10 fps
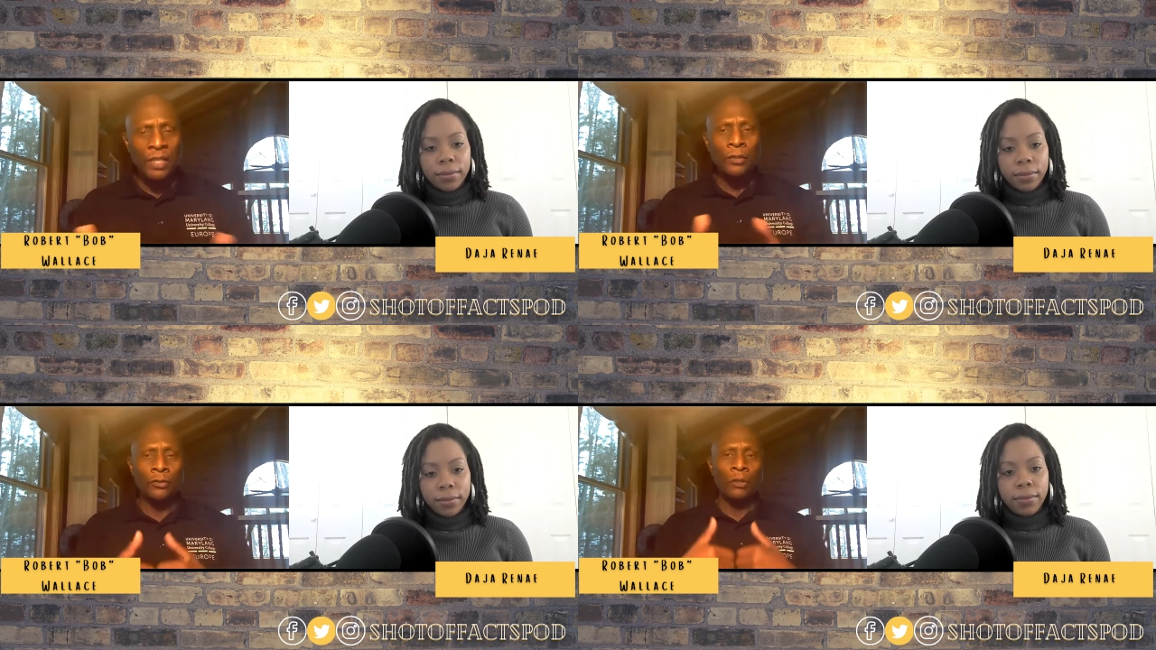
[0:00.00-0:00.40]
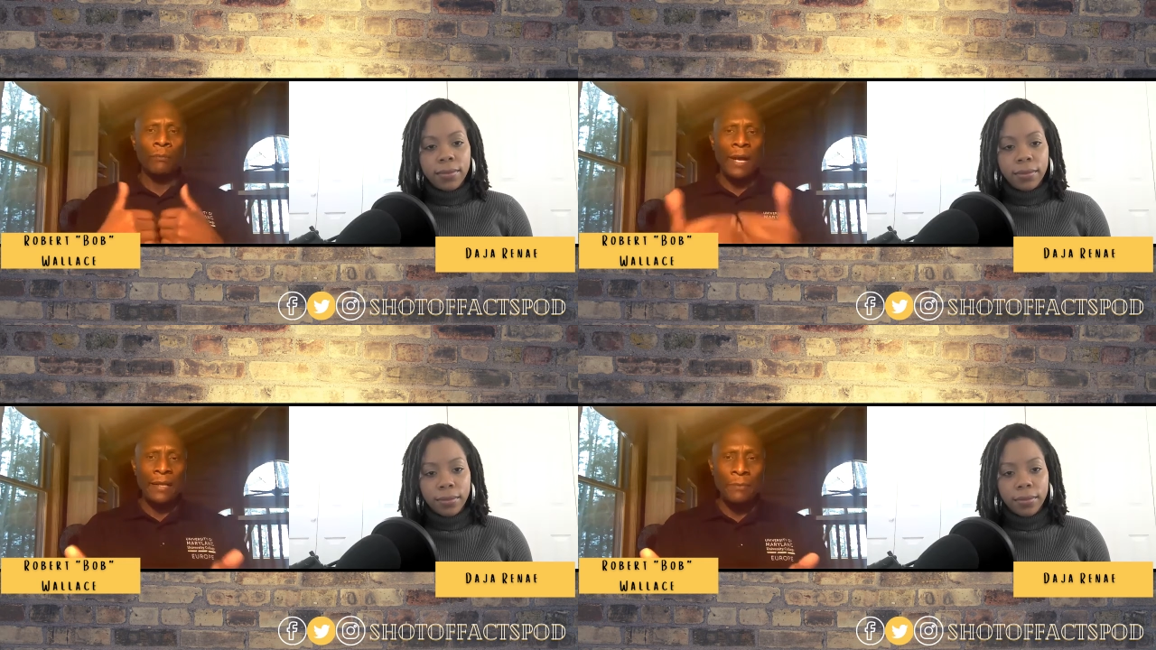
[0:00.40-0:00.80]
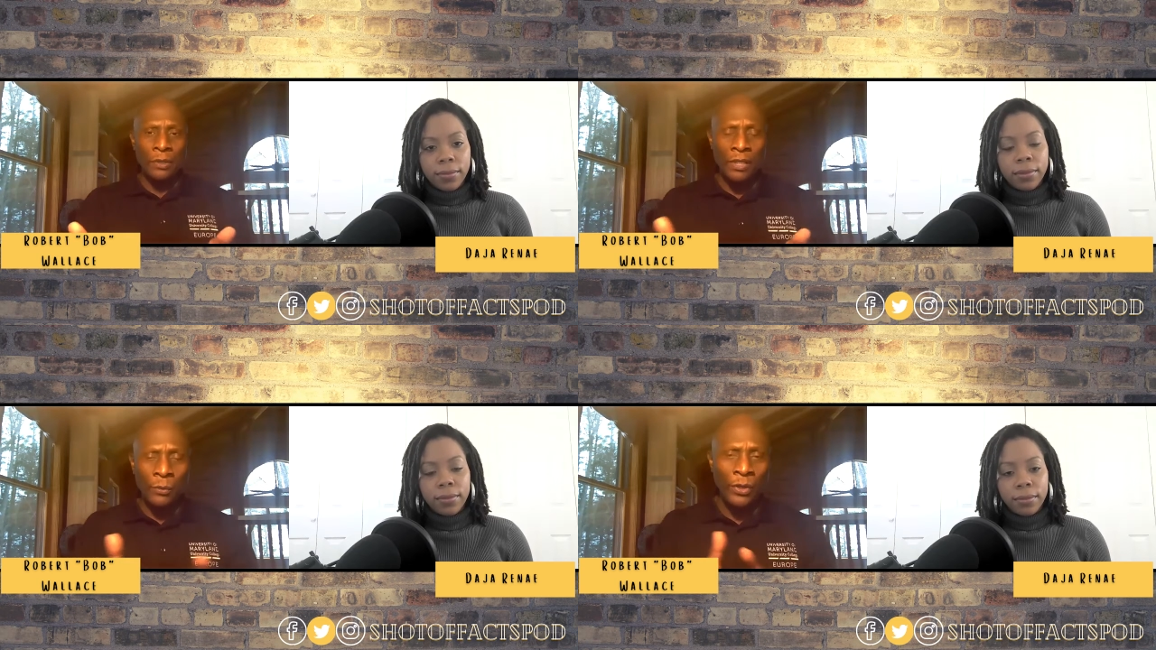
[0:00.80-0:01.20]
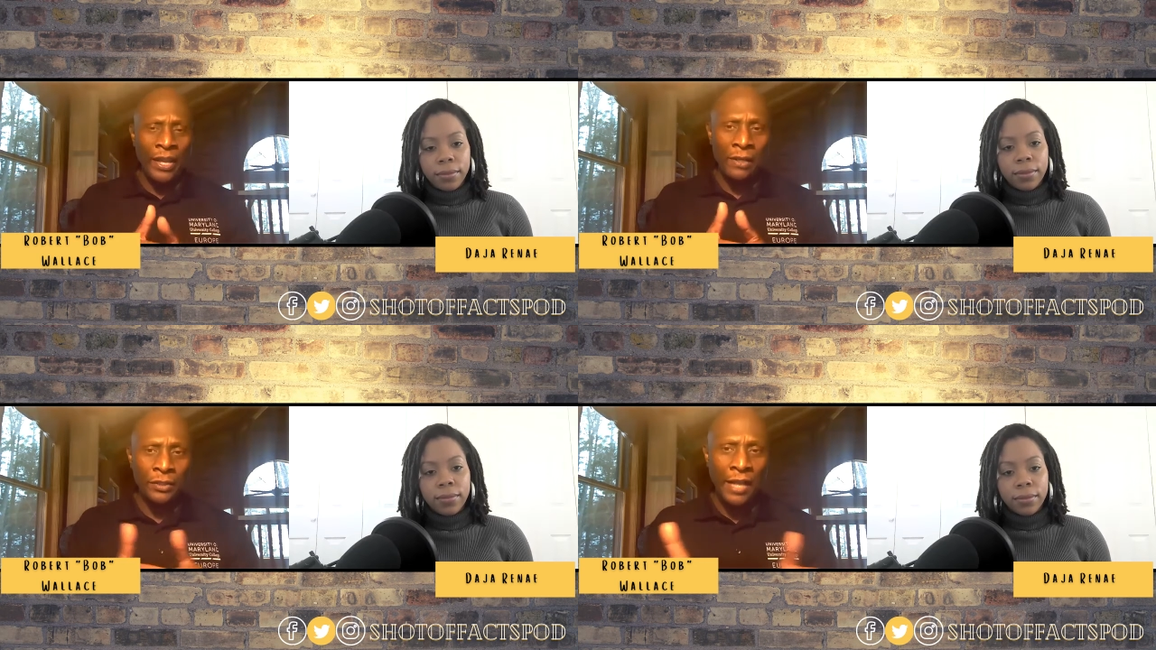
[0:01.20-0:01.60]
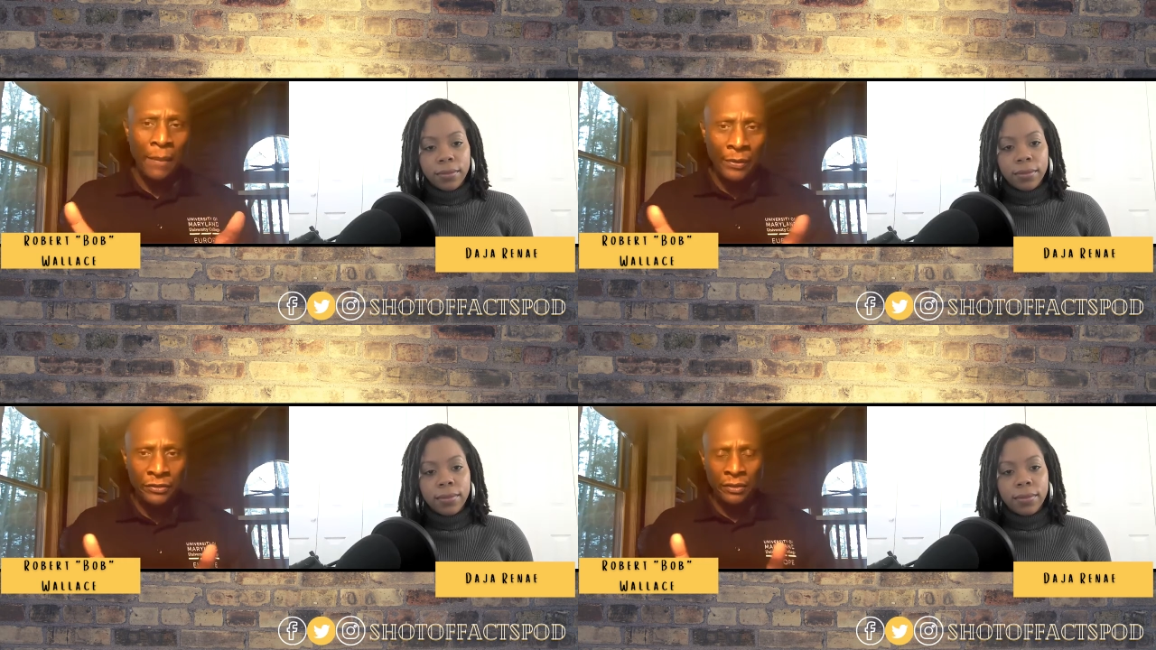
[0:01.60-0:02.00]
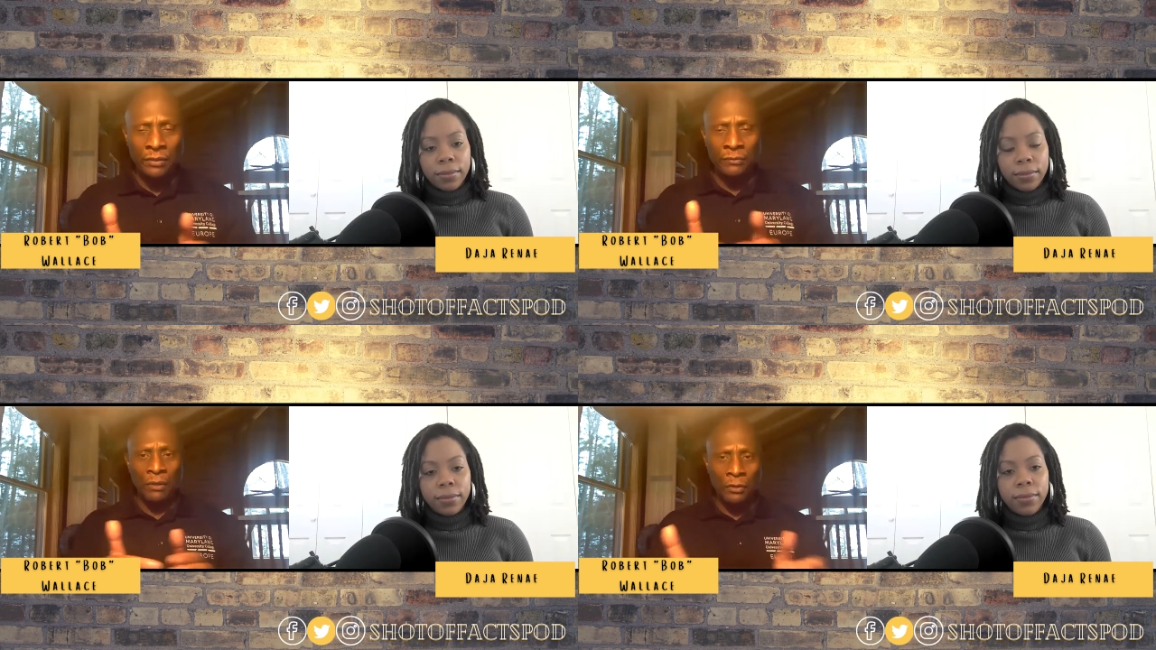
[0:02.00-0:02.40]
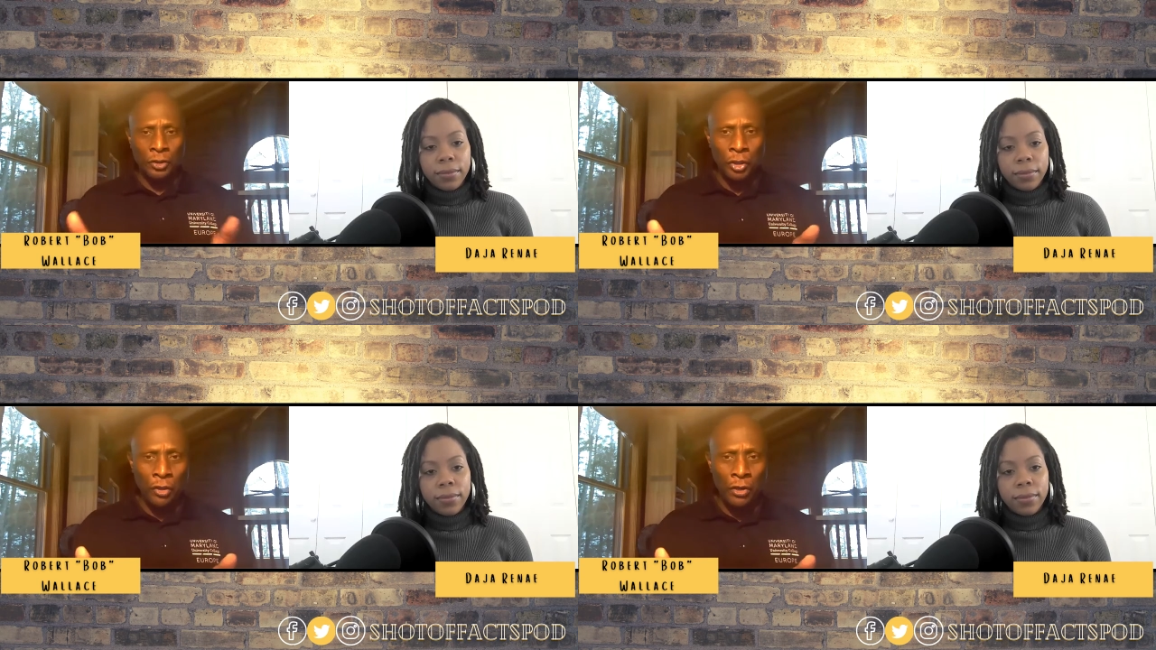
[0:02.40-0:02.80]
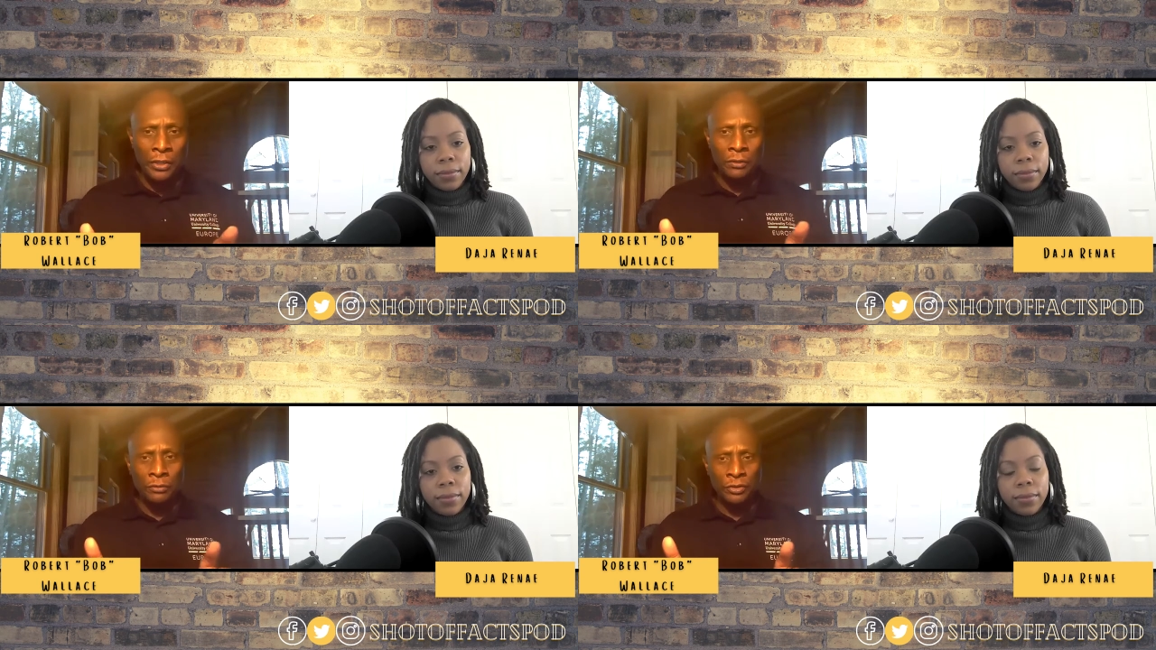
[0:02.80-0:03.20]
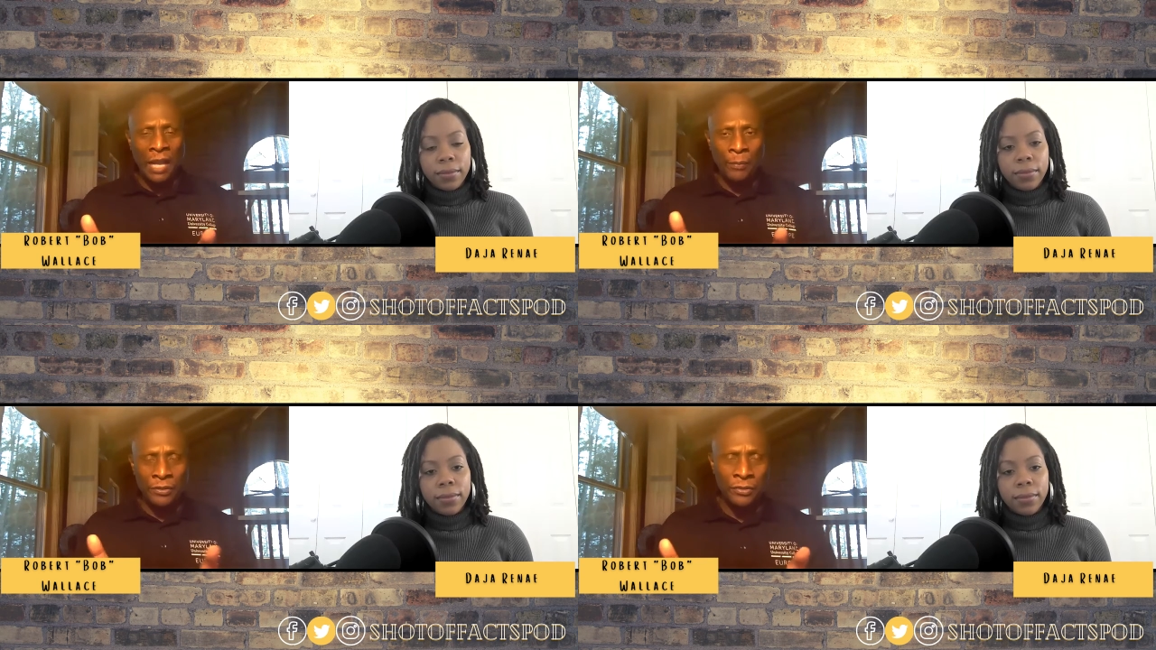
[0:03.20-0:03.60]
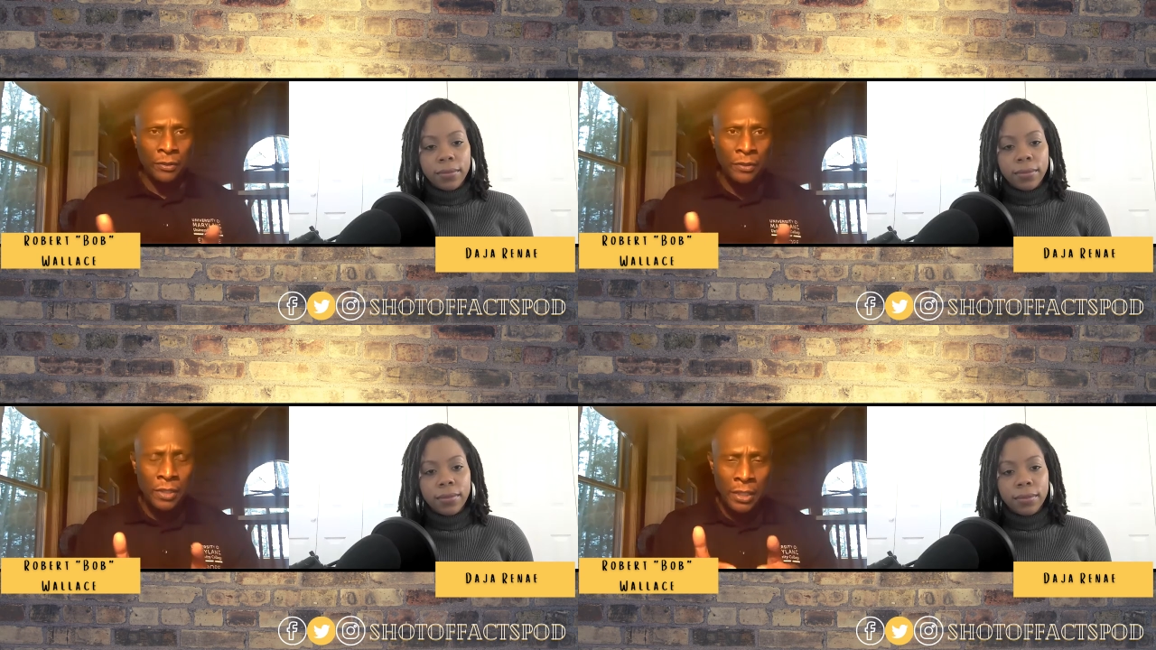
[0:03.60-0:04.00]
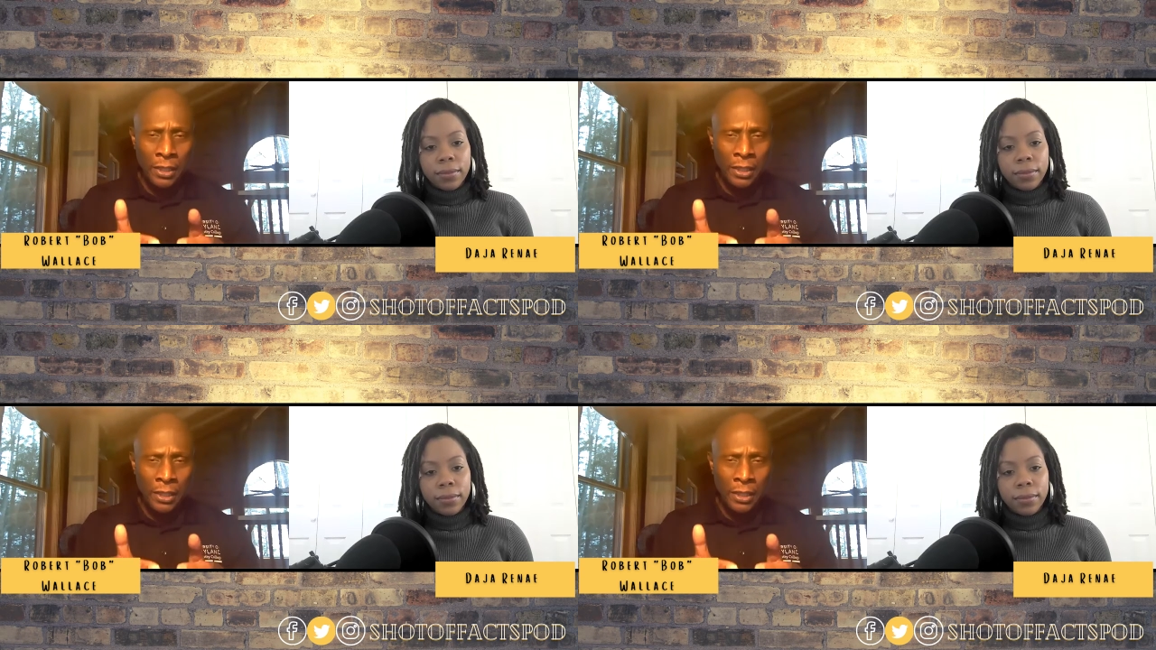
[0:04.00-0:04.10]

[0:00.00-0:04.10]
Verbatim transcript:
Speaker 1: So in my neighborhood, we had a shopping center. It's called Cherry Hill Shopping Center.